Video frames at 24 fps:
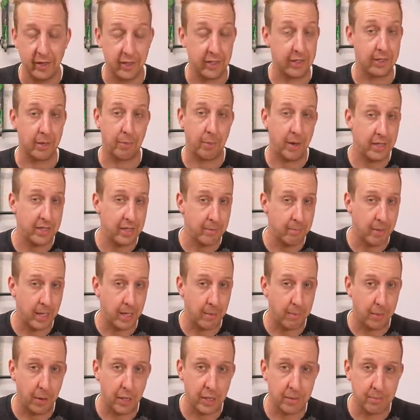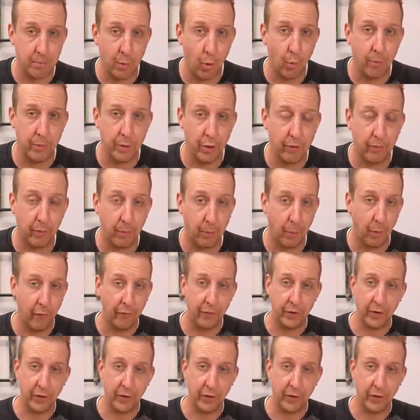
is to basically make the bikes more maneuverable